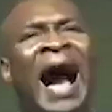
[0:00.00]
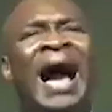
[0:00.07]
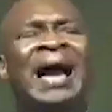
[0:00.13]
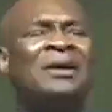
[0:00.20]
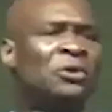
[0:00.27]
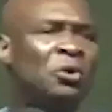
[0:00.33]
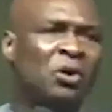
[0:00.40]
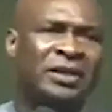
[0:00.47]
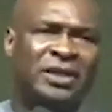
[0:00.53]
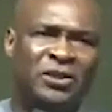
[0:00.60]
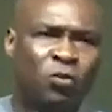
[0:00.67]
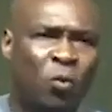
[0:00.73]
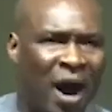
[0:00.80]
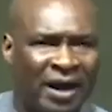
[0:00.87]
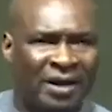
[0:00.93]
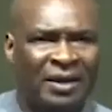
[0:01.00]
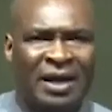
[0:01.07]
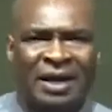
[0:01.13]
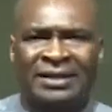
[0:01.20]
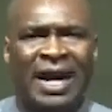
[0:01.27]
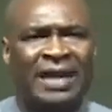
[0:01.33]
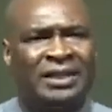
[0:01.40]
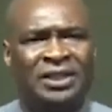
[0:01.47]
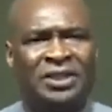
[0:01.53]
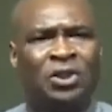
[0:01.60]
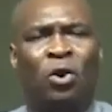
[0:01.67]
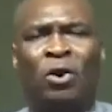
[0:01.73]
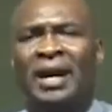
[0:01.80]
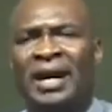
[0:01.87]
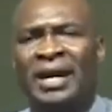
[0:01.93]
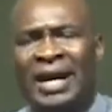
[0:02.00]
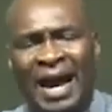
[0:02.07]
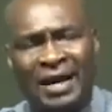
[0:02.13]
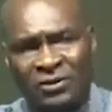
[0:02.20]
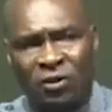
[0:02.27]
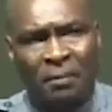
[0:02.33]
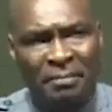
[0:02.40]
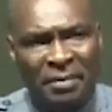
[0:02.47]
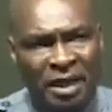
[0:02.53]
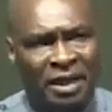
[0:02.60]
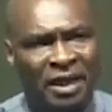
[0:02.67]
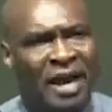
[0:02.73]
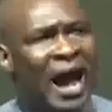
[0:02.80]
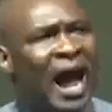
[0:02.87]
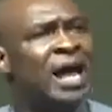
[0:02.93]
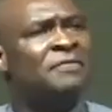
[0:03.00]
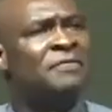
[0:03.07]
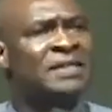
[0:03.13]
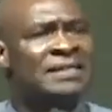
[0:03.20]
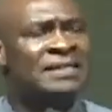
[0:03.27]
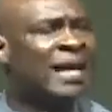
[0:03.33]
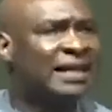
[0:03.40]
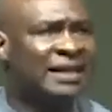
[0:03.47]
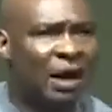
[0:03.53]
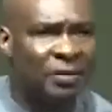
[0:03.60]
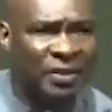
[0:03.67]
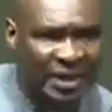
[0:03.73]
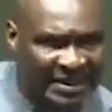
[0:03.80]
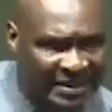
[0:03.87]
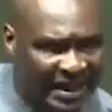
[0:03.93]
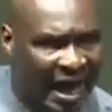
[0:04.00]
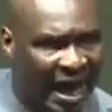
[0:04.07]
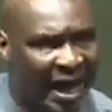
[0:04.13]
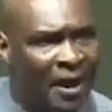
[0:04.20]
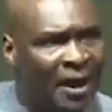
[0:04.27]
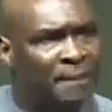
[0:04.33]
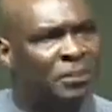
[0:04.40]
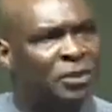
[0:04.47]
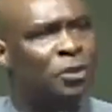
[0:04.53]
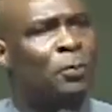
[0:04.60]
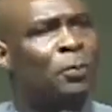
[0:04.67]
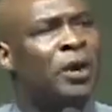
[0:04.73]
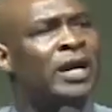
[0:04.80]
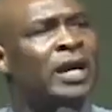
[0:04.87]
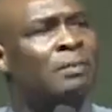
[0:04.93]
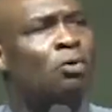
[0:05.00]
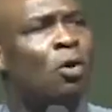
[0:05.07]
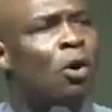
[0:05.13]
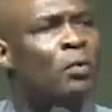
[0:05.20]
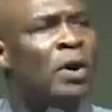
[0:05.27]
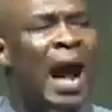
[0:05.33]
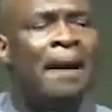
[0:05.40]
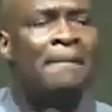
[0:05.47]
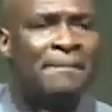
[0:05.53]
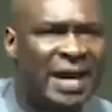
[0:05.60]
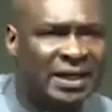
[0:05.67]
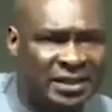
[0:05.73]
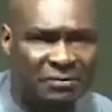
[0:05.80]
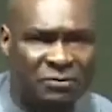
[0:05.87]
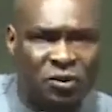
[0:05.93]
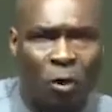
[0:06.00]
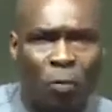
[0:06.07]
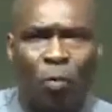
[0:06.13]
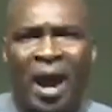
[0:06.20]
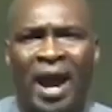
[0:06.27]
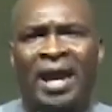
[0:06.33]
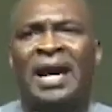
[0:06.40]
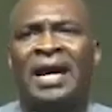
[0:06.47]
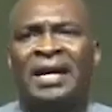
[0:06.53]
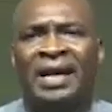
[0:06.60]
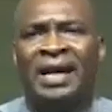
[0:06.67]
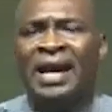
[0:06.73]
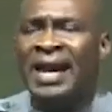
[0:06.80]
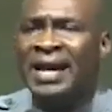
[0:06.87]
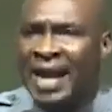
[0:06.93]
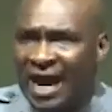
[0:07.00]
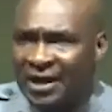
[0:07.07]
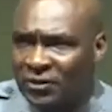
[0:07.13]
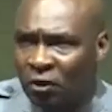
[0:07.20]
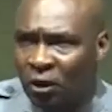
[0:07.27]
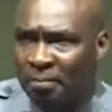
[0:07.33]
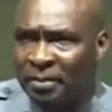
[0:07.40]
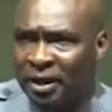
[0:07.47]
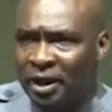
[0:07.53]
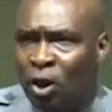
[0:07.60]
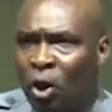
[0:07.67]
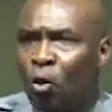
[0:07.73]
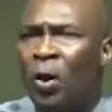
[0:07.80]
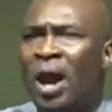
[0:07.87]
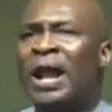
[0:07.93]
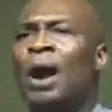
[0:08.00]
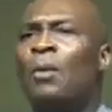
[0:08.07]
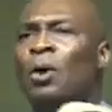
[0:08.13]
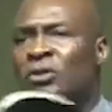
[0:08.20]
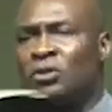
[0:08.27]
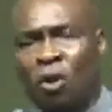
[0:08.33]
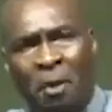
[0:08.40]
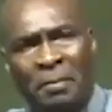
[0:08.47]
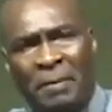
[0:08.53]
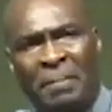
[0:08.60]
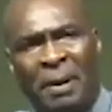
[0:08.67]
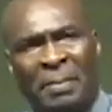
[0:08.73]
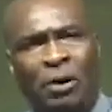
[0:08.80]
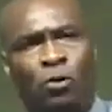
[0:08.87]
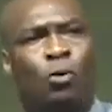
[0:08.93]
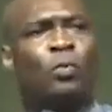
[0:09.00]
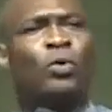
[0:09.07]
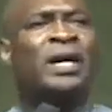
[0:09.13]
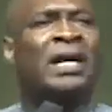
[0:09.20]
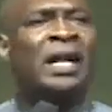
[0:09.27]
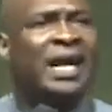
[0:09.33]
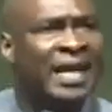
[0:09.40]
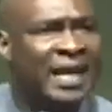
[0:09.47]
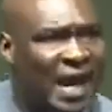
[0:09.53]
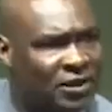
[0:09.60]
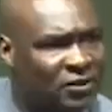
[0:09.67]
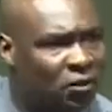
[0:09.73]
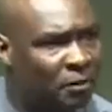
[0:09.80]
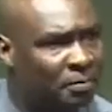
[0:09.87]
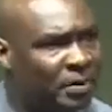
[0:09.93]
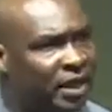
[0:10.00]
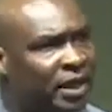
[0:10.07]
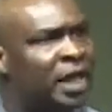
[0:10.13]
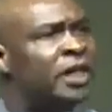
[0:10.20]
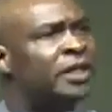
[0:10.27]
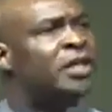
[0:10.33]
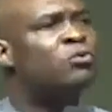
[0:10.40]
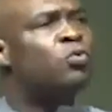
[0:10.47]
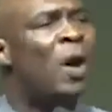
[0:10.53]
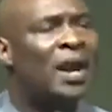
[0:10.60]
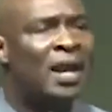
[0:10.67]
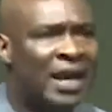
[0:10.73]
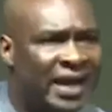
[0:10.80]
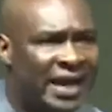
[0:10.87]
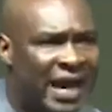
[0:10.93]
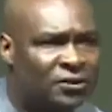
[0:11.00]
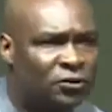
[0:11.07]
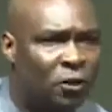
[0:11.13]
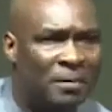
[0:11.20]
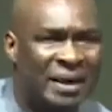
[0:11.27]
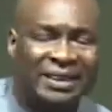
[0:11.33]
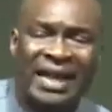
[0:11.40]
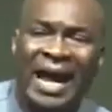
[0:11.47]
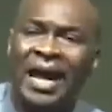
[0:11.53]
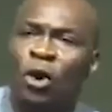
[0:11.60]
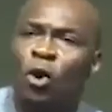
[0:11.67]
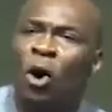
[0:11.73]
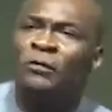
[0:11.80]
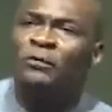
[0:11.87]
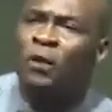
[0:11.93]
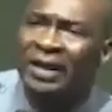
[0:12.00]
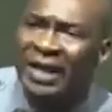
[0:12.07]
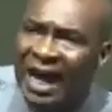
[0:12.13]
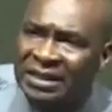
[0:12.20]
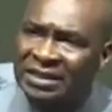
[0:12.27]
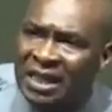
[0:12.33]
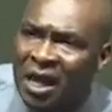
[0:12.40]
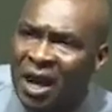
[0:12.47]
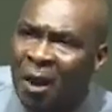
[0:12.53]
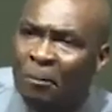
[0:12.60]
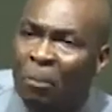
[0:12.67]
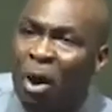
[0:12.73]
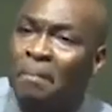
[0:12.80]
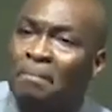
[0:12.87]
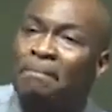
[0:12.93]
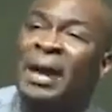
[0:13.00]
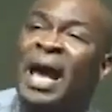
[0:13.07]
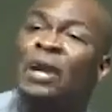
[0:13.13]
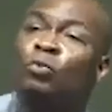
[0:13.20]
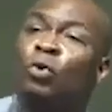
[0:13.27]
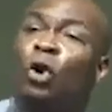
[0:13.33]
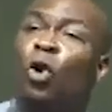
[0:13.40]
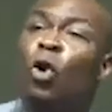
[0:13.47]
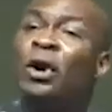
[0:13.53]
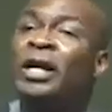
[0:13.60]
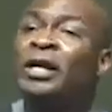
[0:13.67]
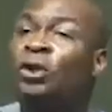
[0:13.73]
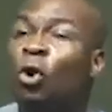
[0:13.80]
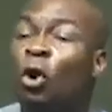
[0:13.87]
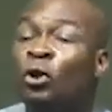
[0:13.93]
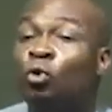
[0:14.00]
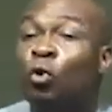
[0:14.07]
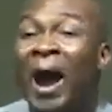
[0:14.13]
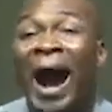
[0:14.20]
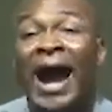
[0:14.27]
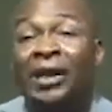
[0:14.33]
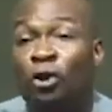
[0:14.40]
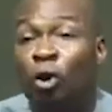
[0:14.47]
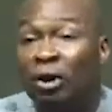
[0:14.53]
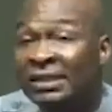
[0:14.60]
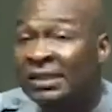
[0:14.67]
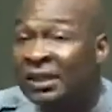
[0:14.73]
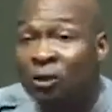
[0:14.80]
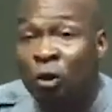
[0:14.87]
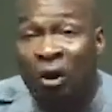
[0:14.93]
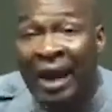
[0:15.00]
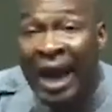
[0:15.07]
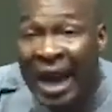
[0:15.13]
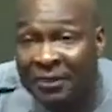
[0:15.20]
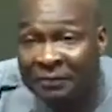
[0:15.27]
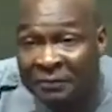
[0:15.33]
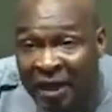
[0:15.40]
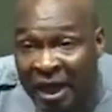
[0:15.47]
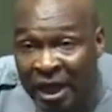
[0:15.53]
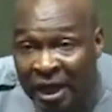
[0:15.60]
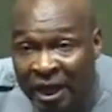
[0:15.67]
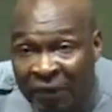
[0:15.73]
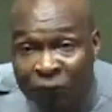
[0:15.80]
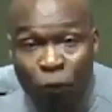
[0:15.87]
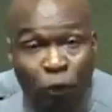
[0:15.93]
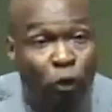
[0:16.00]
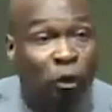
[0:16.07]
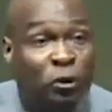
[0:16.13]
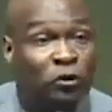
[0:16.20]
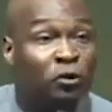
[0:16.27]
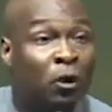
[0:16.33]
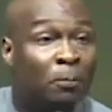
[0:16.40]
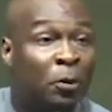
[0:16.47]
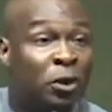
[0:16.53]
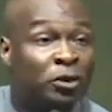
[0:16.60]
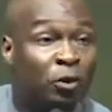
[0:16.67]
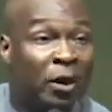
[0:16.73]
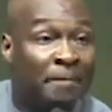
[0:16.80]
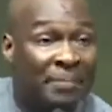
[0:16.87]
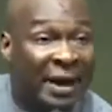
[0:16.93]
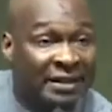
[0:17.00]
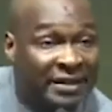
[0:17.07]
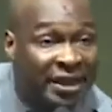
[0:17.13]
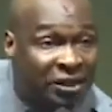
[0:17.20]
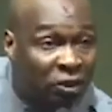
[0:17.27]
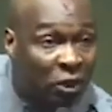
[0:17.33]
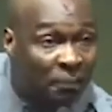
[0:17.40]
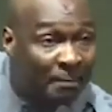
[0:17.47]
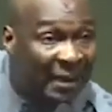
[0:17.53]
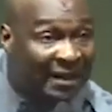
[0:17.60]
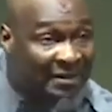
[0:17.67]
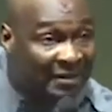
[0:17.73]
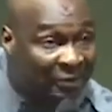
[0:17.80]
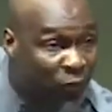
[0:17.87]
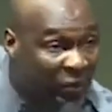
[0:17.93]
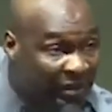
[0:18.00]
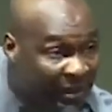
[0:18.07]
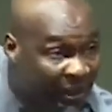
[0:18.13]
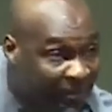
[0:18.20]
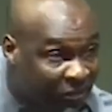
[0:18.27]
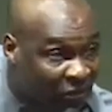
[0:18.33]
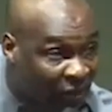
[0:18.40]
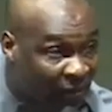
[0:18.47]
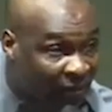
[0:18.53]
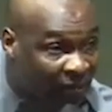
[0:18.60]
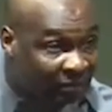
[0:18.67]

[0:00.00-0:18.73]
I know this one, that the Geo laid hands on me. I even sat down in his car. Bishop Oedeko, I met him somewhere. He laid hands on me. When I was coming, Papa Kumu, he laid hands on me. This one laid hands on me. Thank God for that. But men will only turn to idols in your life if you don't support your impartation with scripture.